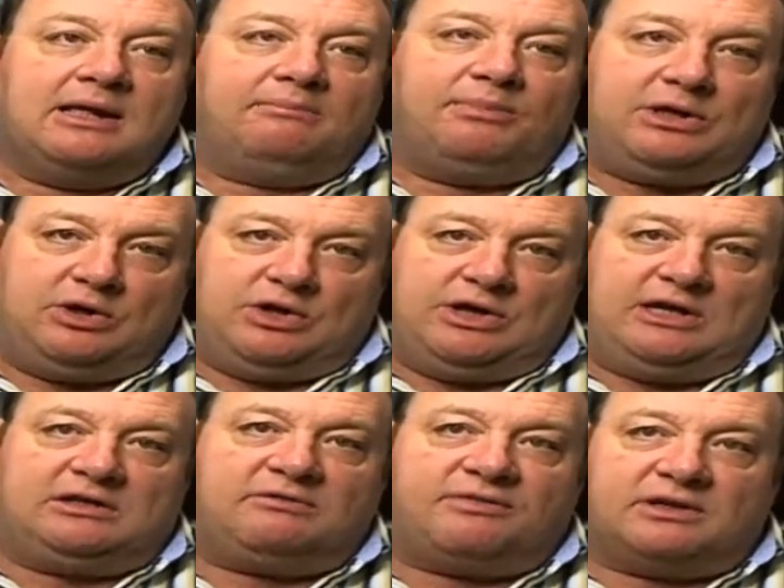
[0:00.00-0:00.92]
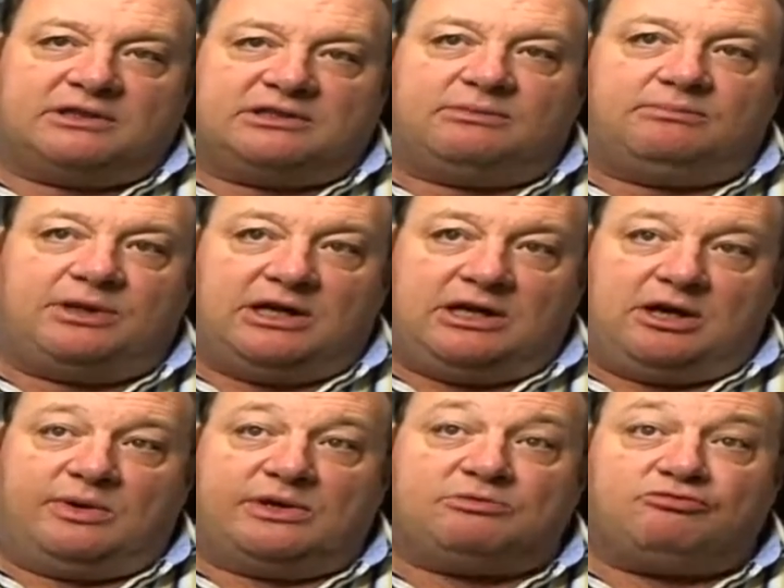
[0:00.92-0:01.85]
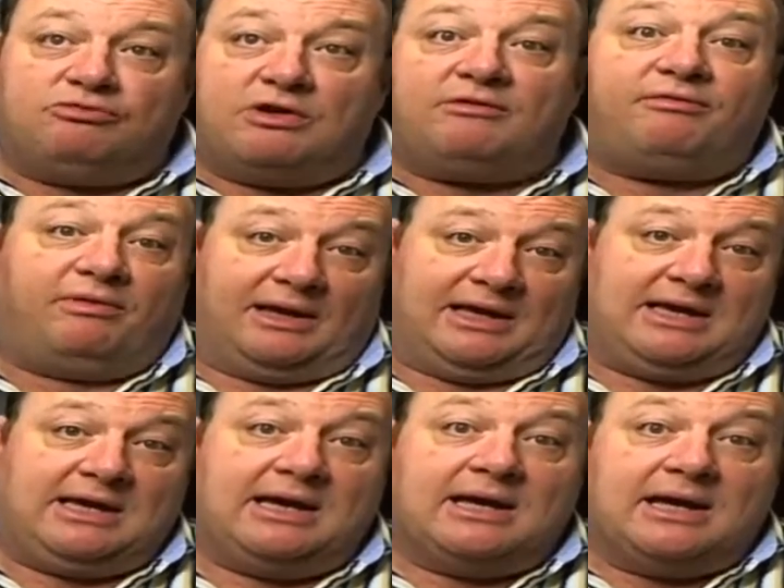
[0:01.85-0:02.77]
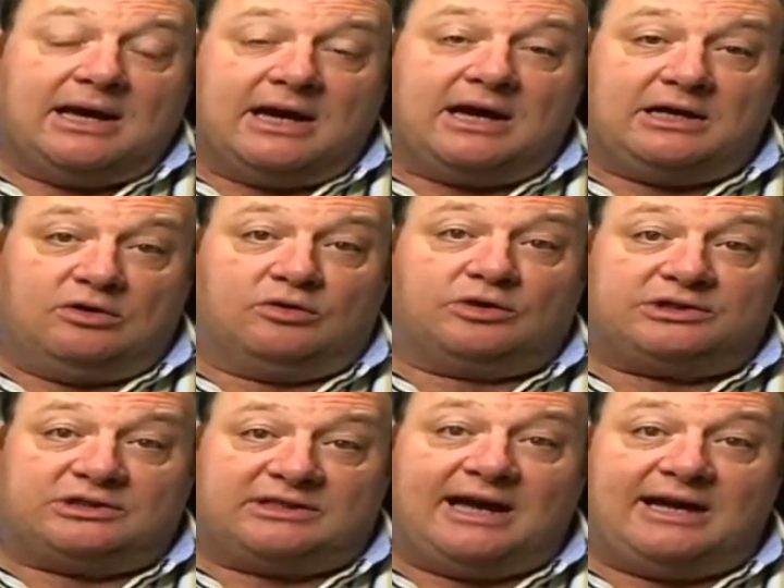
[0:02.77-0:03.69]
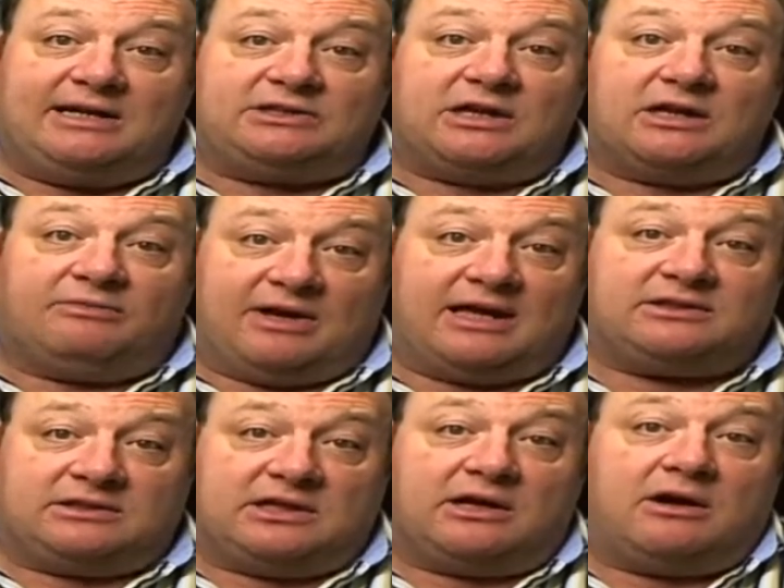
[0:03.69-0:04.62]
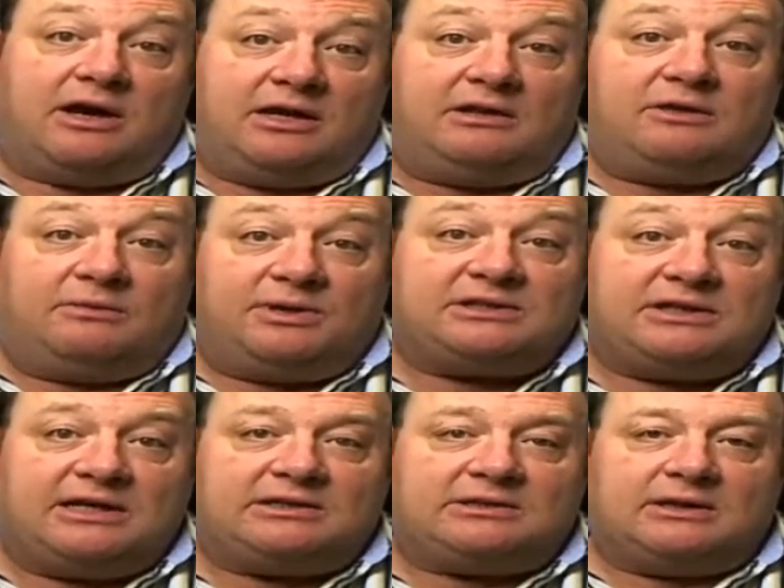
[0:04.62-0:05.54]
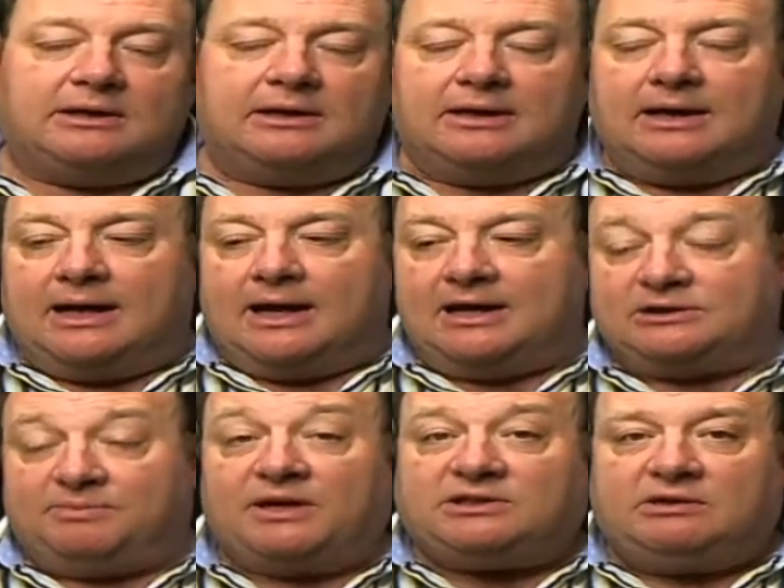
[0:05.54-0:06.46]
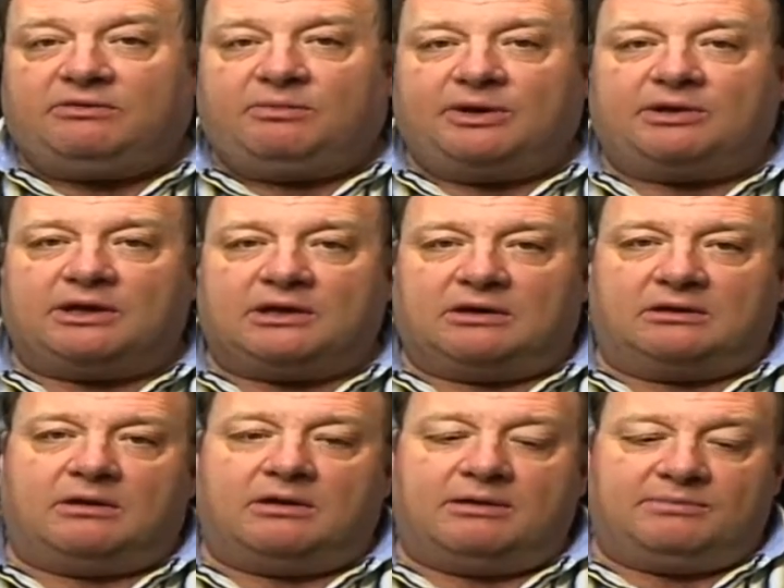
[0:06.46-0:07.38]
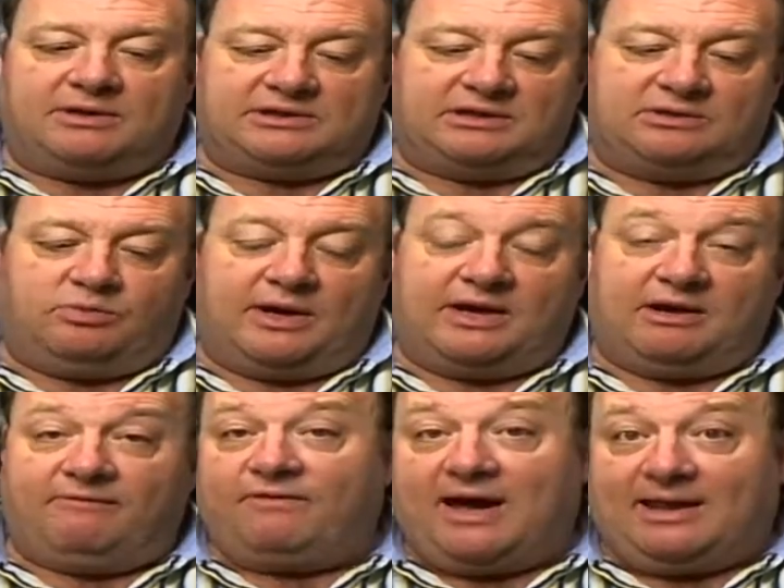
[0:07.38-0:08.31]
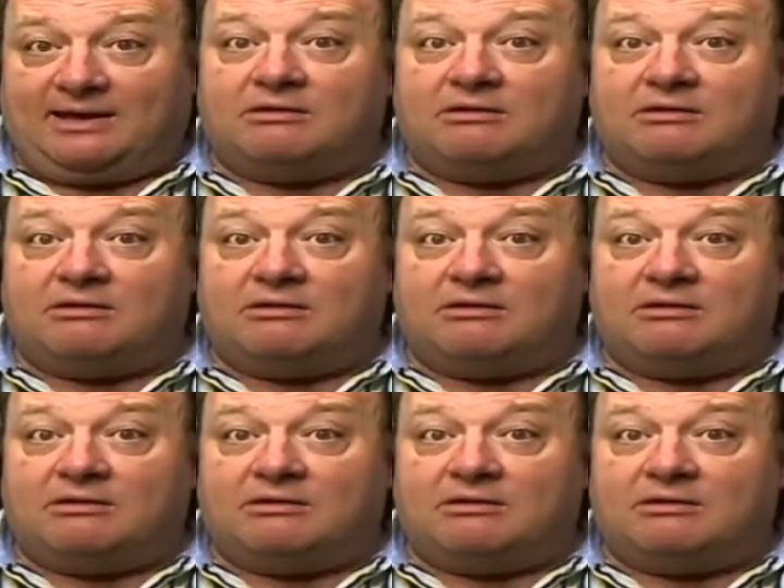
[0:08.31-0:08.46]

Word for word: but you need to find somebody who is roughly at your stage of getting started in the business, especially if you're building an online business where you're fairly